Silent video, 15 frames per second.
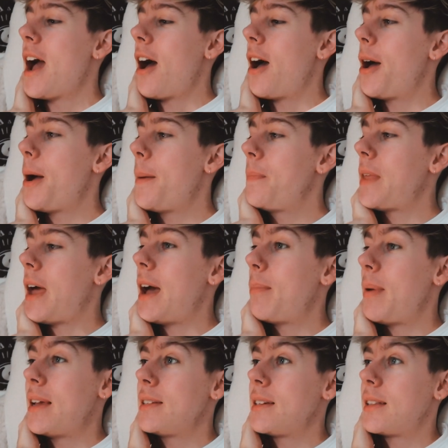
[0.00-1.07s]
Um, I
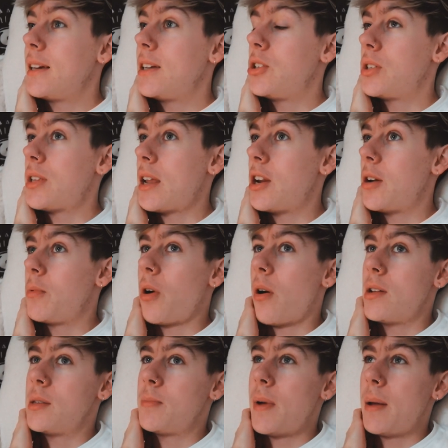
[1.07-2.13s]
basically just ended up
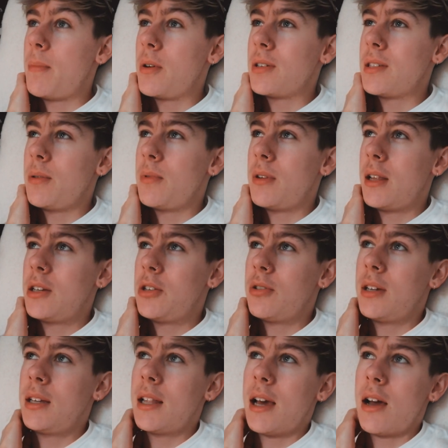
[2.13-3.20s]
going to bed because it was
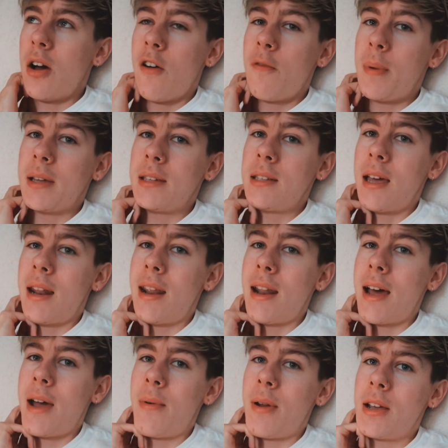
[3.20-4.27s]
literally like half past ten at
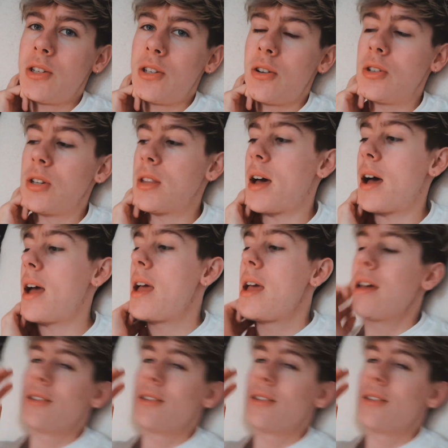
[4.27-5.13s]
night when I showed you that.